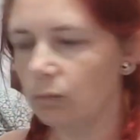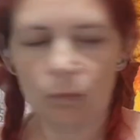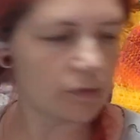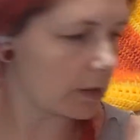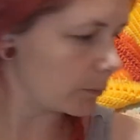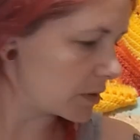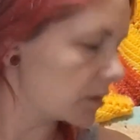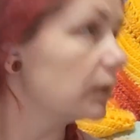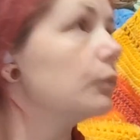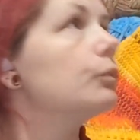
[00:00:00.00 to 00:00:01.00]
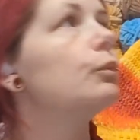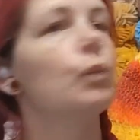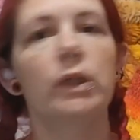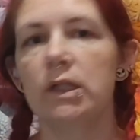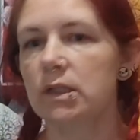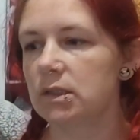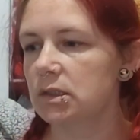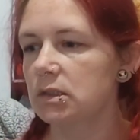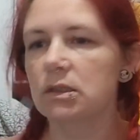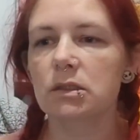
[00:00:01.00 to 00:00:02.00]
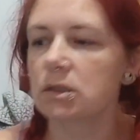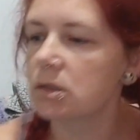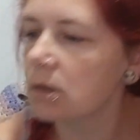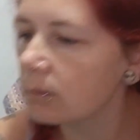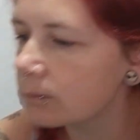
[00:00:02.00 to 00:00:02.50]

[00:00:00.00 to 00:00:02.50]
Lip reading: What time is it now? It's